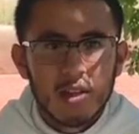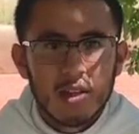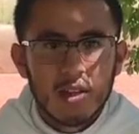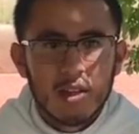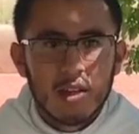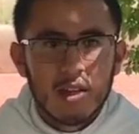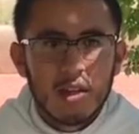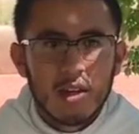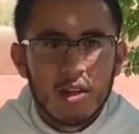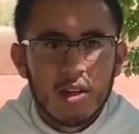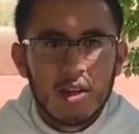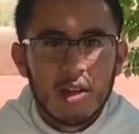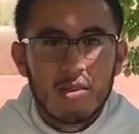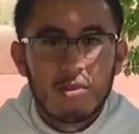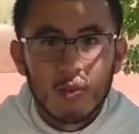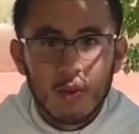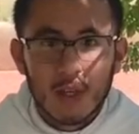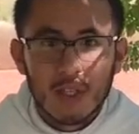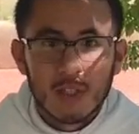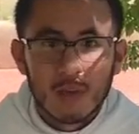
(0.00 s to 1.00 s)

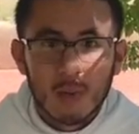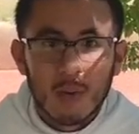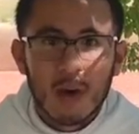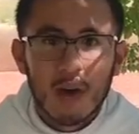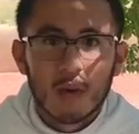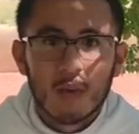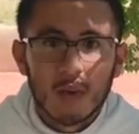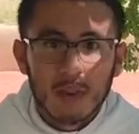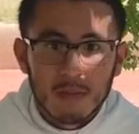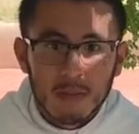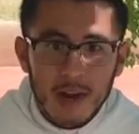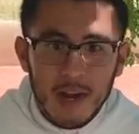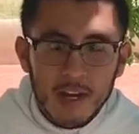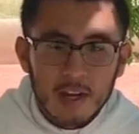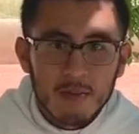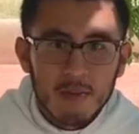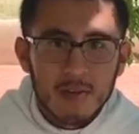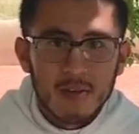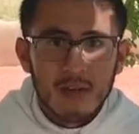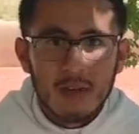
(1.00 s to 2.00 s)
And I'm going to walk with
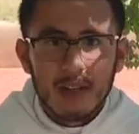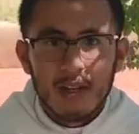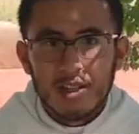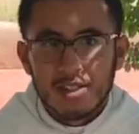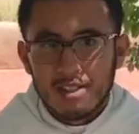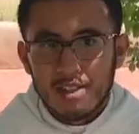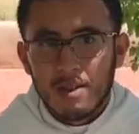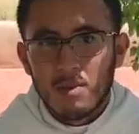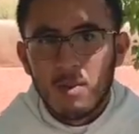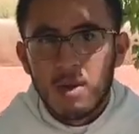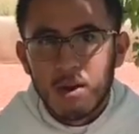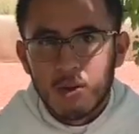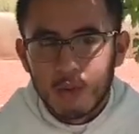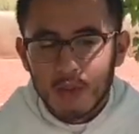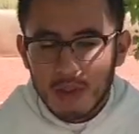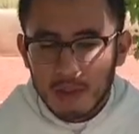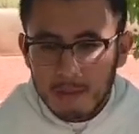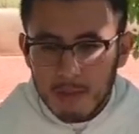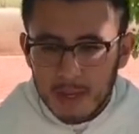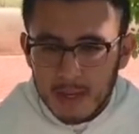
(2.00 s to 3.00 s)
my community as they walk
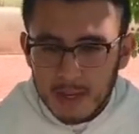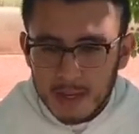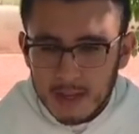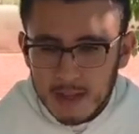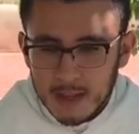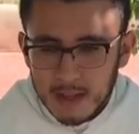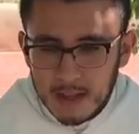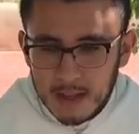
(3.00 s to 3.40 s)
with me.